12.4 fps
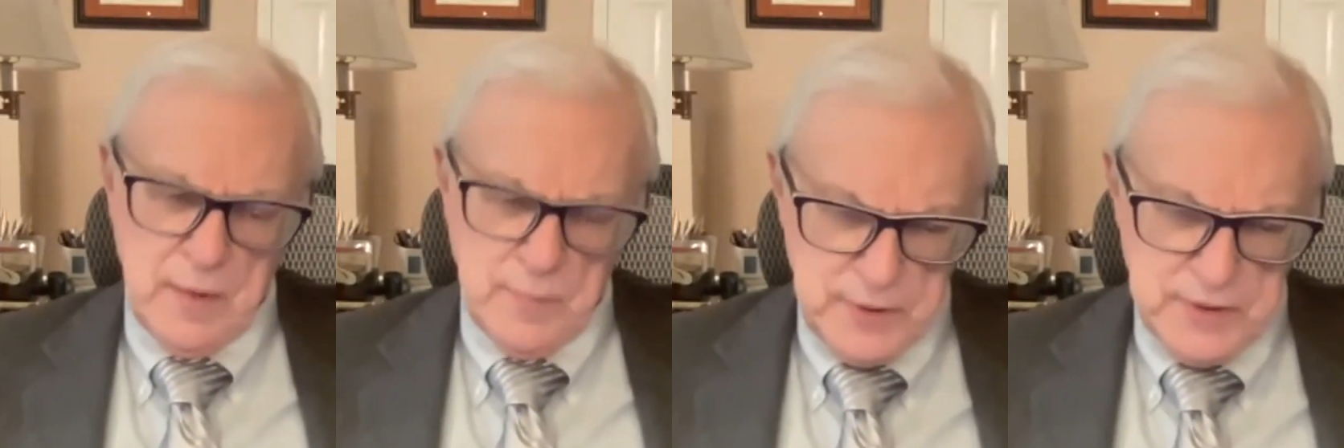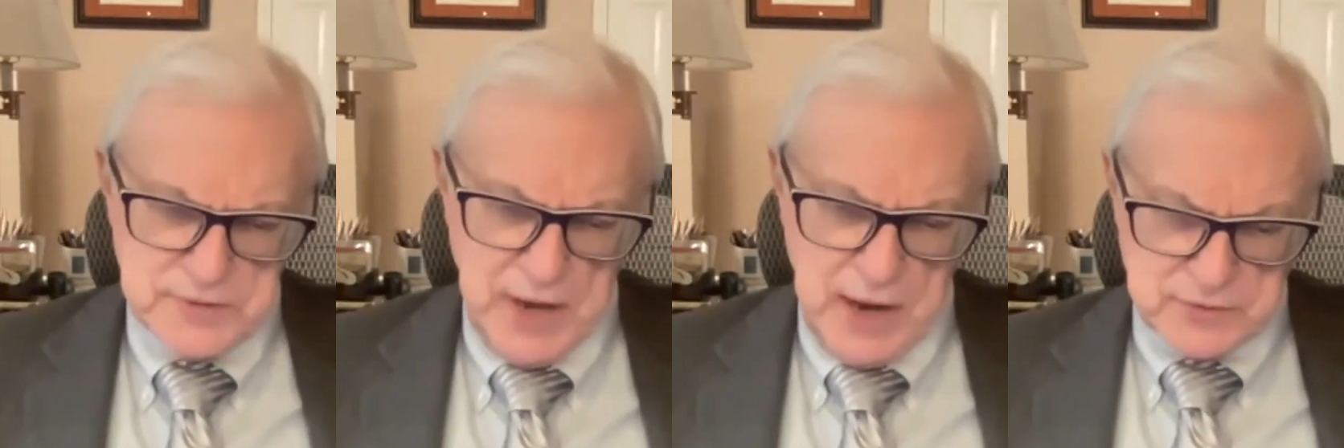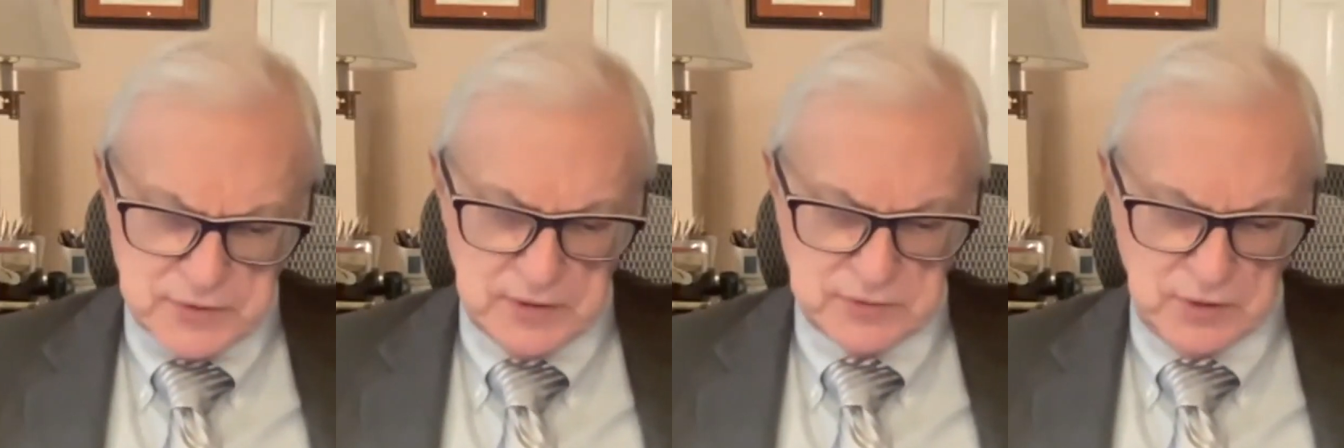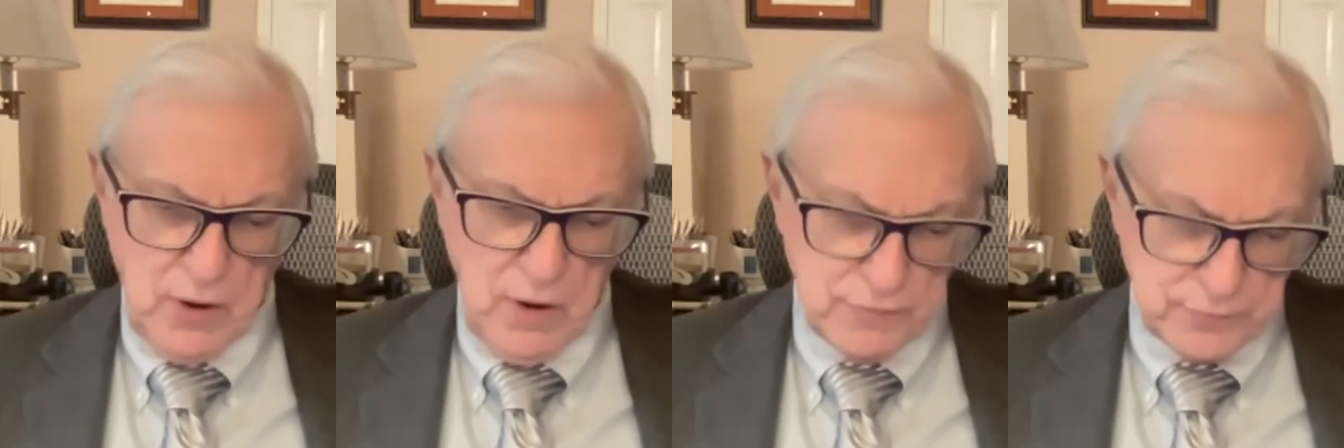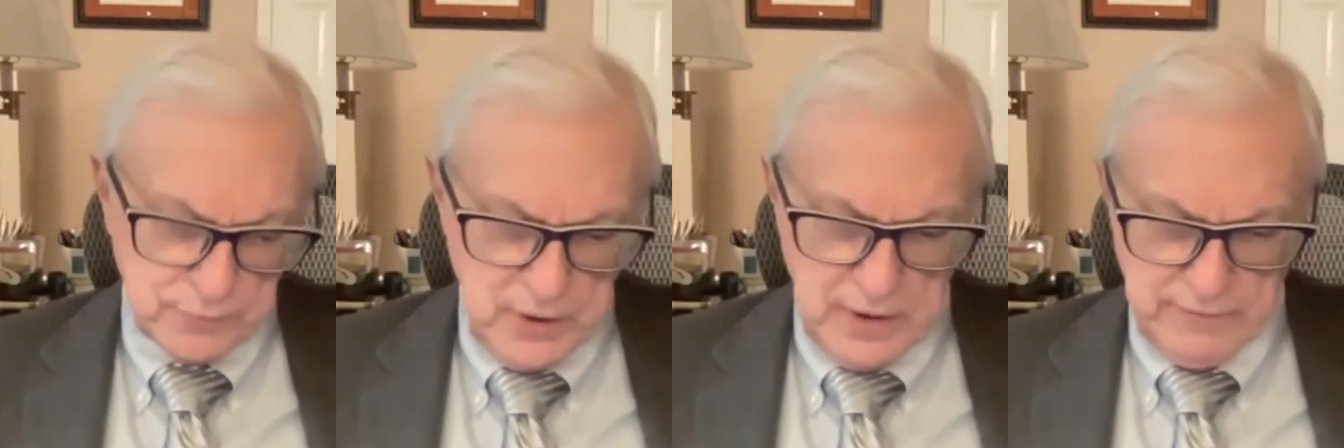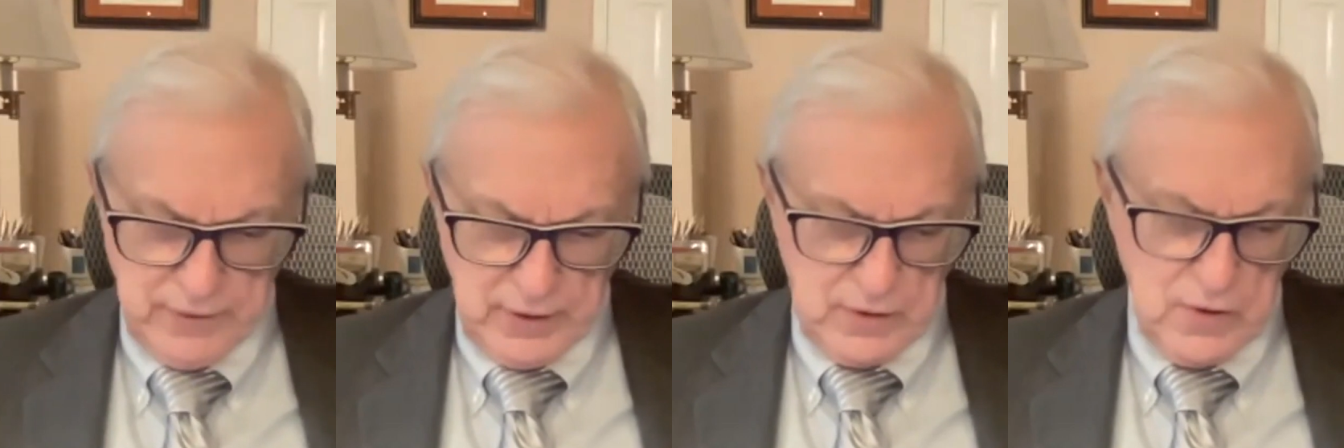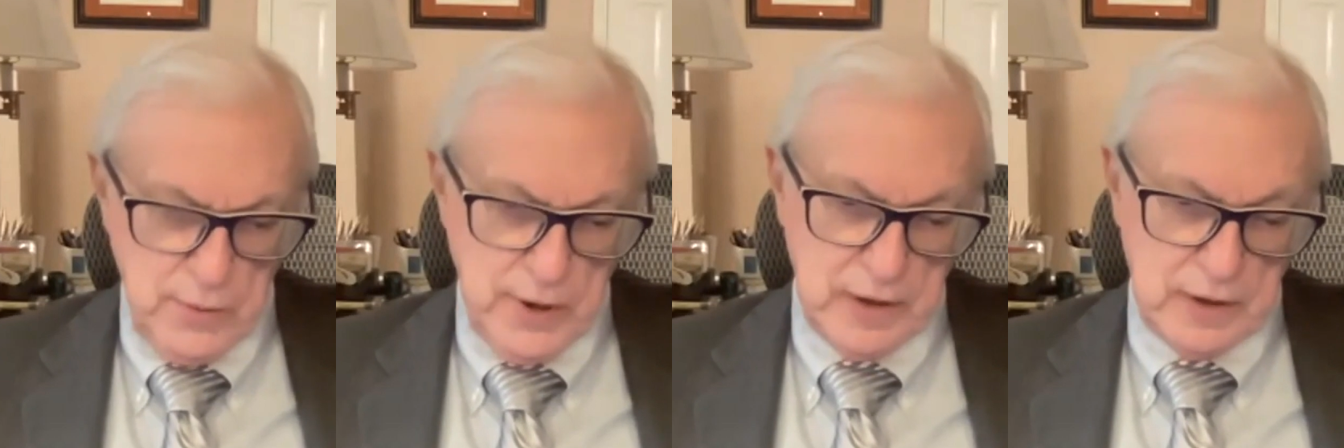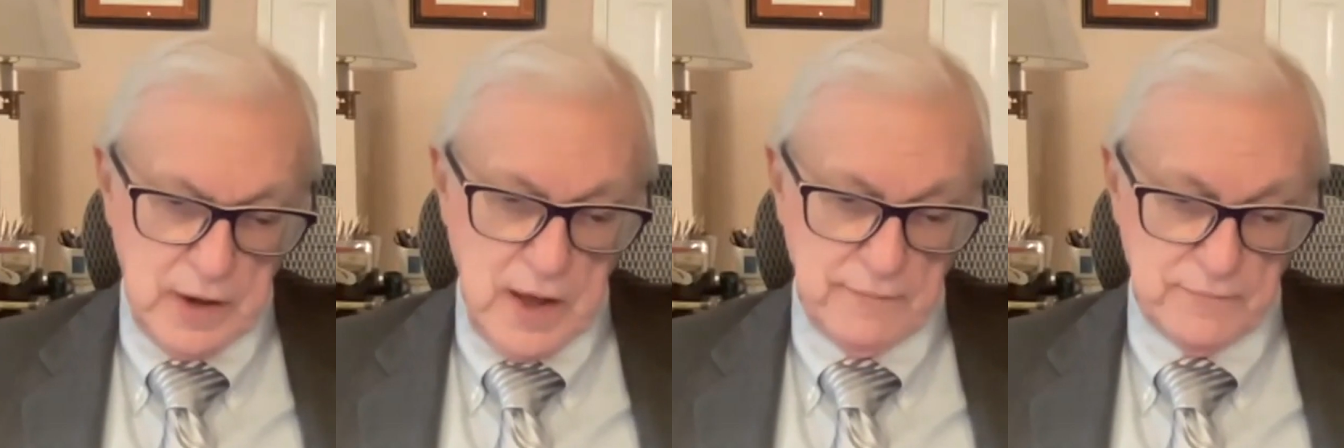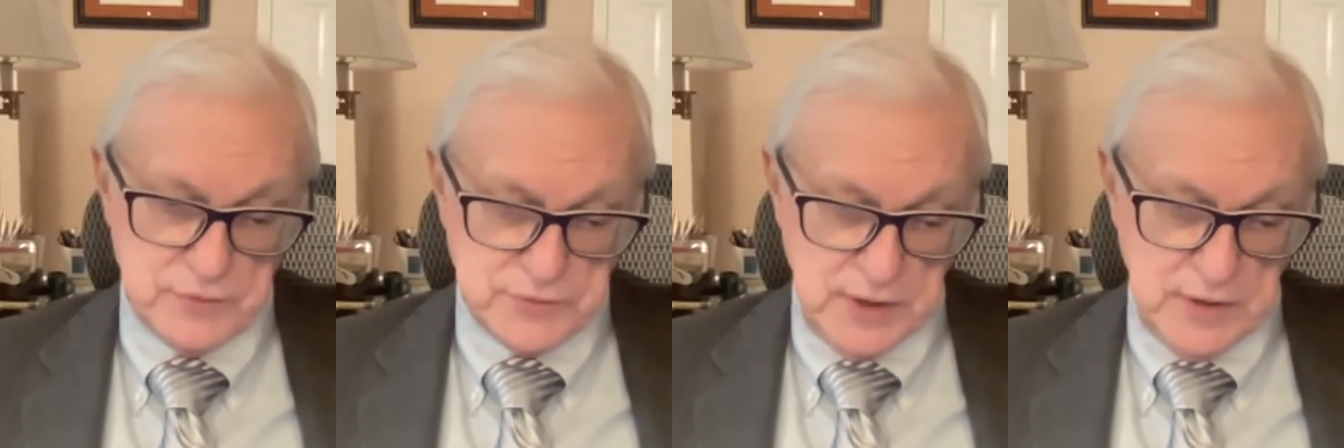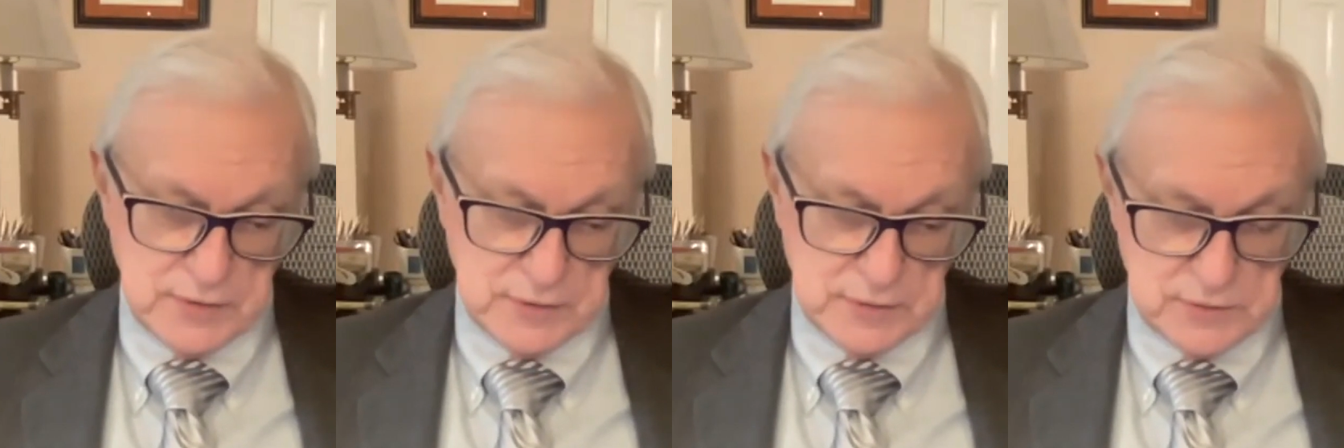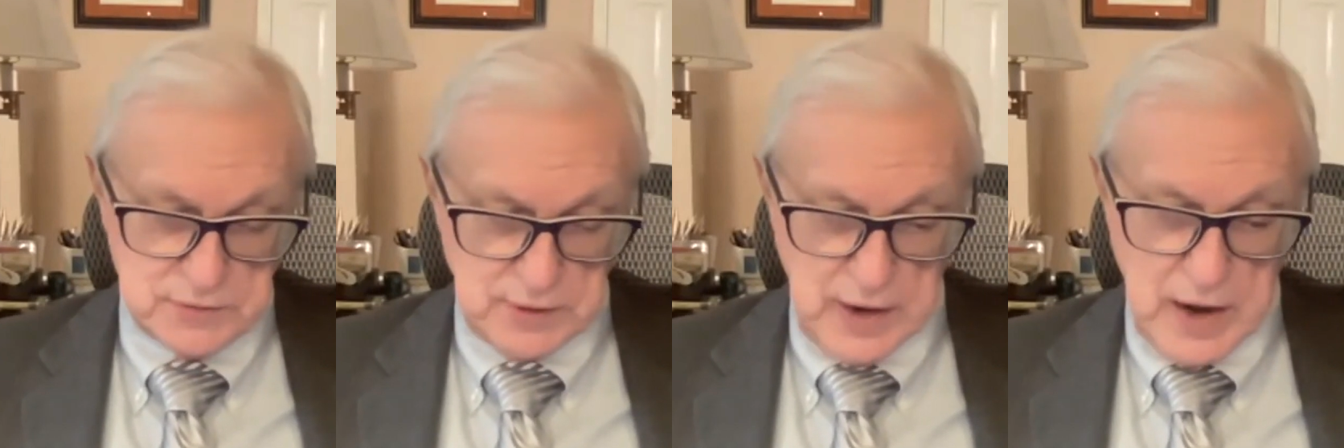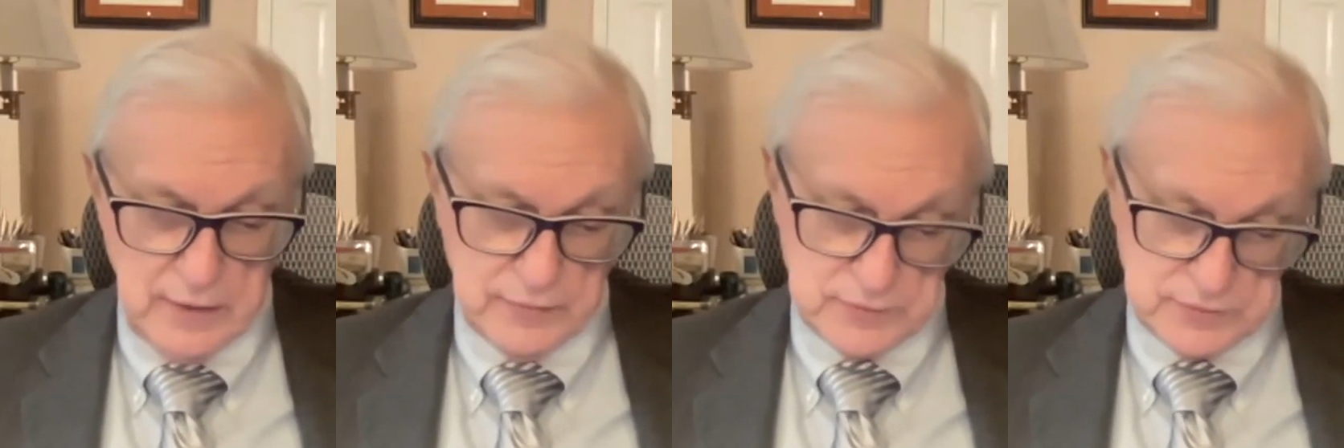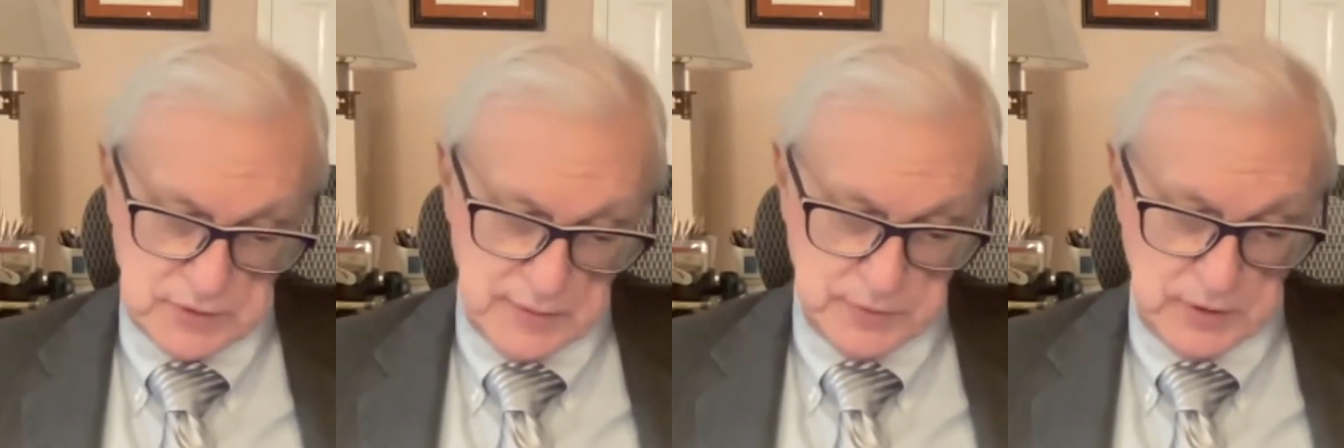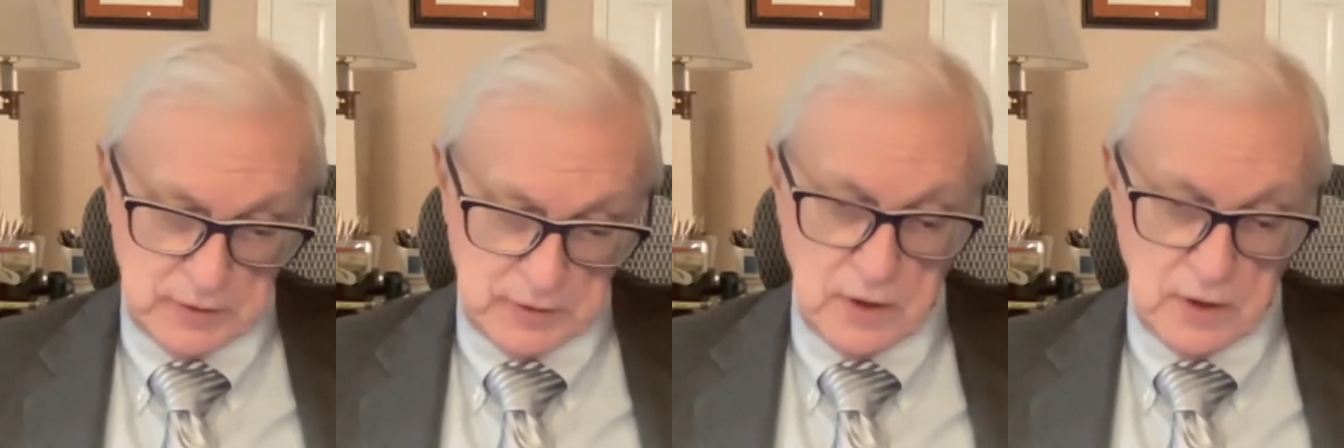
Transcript: Please access all 3 of our co-ed conversations on the subject,